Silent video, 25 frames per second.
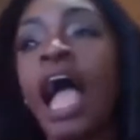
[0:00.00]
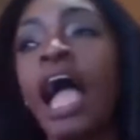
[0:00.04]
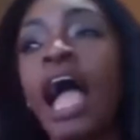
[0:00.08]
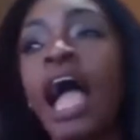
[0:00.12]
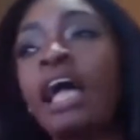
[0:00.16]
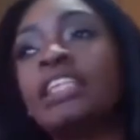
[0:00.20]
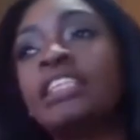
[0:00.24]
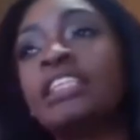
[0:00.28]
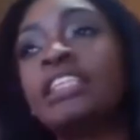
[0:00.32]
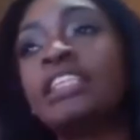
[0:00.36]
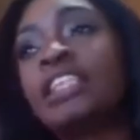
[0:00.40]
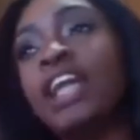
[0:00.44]

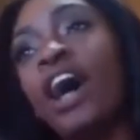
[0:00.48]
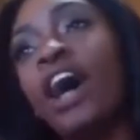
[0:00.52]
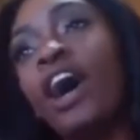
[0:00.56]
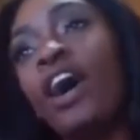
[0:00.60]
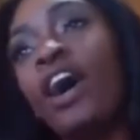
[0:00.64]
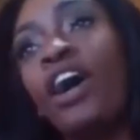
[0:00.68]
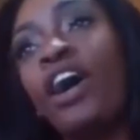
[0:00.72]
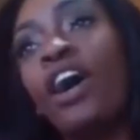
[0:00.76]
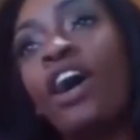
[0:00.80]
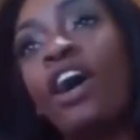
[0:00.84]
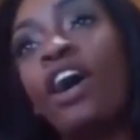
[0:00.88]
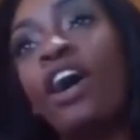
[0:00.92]
And
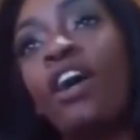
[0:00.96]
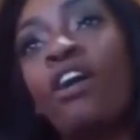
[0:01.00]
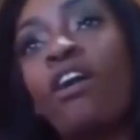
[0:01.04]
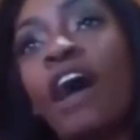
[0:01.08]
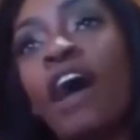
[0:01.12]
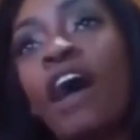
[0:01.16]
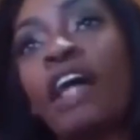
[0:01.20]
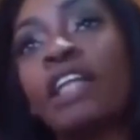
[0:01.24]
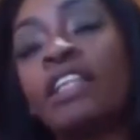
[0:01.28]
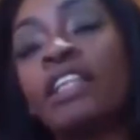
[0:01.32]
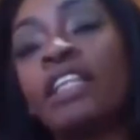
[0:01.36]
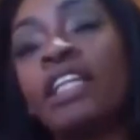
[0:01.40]

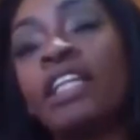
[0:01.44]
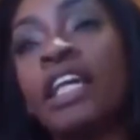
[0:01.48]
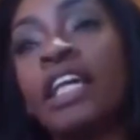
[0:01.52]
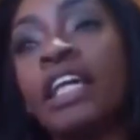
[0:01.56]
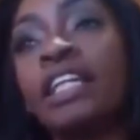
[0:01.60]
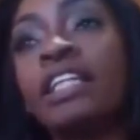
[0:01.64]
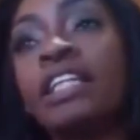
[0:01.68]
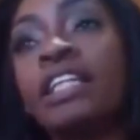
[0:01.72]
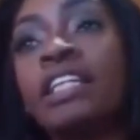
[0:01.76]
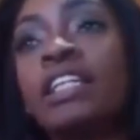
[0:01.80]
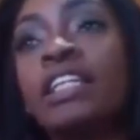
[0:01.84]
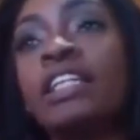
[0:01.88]
so at
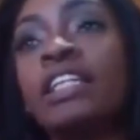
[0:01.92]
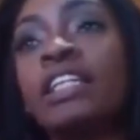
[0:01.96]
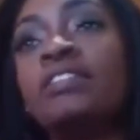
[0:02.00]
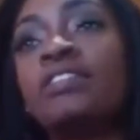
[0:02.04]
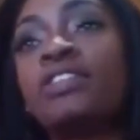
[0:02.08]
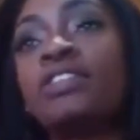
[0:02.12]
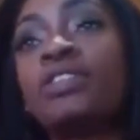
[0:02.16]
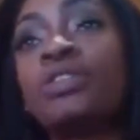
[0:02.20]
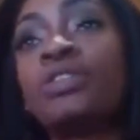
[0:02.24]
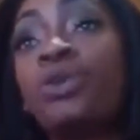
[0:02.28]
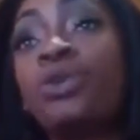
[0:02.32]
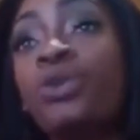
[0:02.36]
the end
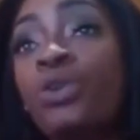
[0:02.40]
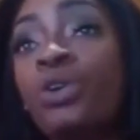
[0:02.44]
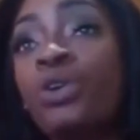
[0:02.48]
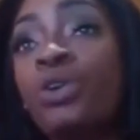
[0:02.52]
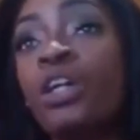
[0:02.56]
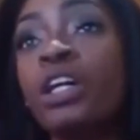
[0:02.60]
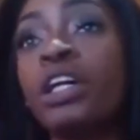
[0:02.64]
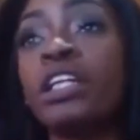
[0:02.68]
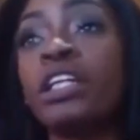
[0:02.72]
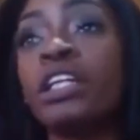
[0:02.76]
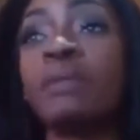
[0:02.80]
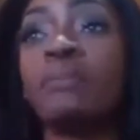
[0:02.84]
of
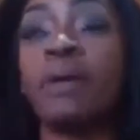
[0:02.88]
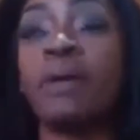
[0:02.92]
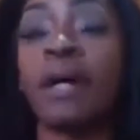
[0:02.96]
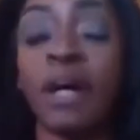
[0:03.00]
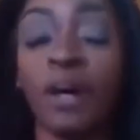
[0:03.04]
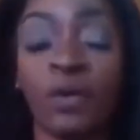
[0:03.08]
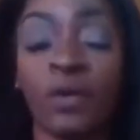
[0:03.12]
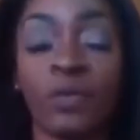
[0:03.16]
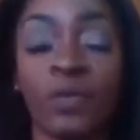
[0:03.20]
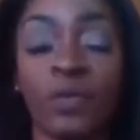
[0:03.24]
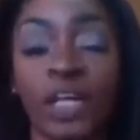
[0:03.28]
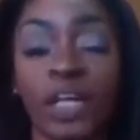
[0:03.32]
school, the
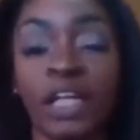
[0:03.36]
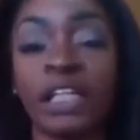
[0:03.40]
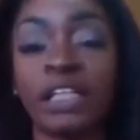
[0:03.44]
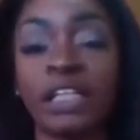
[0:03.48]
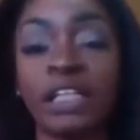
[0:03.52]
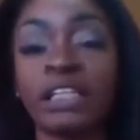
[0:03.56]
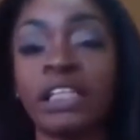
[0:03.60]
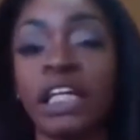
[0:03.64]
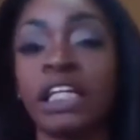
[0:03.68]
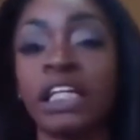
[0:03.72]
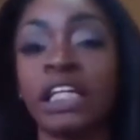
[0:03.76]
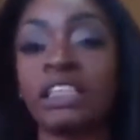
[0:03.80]
bell
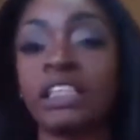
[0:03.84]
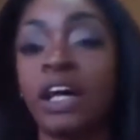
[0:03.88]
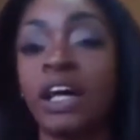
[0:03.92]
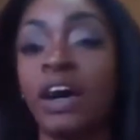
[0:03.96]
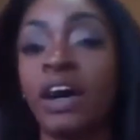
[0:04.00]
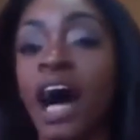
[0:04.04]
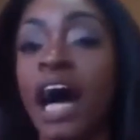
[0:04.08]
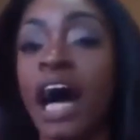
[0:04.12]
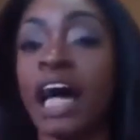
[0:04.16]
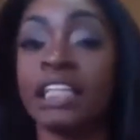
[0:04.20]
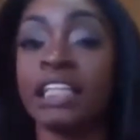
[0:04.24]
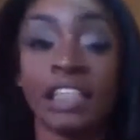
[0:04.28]
rings. And
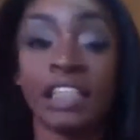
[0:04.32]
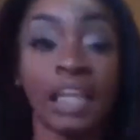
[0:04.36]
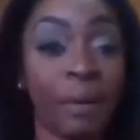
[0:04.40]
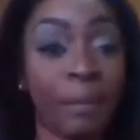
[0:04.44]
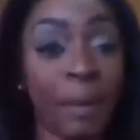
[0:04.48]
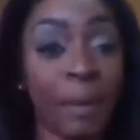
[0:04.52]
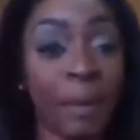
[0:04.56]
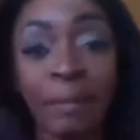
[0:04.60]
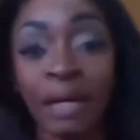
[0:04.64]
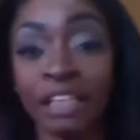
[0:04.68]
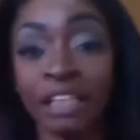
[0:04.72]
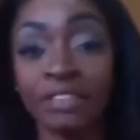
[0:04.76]
so I
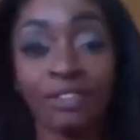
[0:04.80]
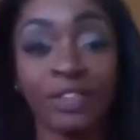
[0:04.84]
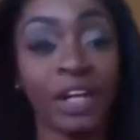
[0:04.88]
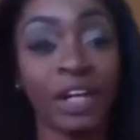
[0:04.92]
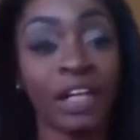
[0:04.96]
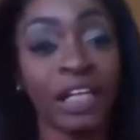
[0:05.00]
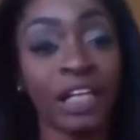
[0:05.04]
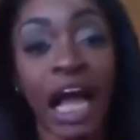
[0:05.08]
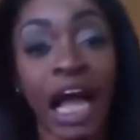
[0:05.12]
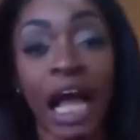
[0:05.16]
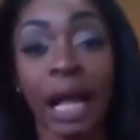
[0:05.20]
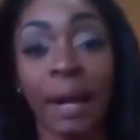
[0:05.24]
tell my best
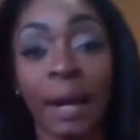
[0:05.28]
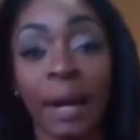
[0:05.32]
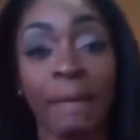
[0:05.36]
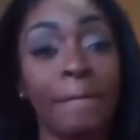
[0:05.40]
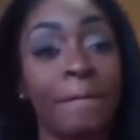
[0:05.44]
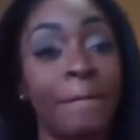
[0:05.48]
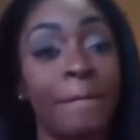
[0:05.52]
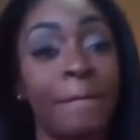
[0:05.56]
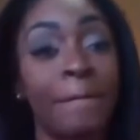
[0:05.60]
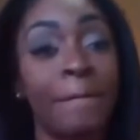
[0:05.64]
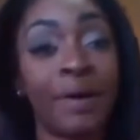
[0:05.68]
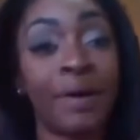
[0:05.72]
friend, like,
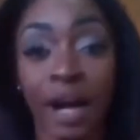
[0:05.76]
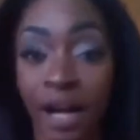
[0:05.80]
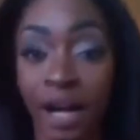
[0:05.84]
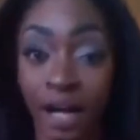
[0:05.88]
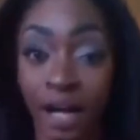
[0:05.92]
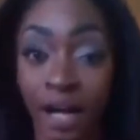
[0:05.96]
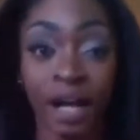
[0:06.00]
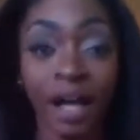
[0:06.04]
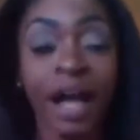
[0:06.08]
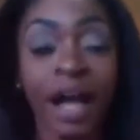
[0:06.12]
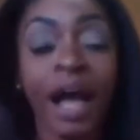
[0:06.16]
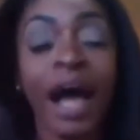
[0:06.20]
bruh,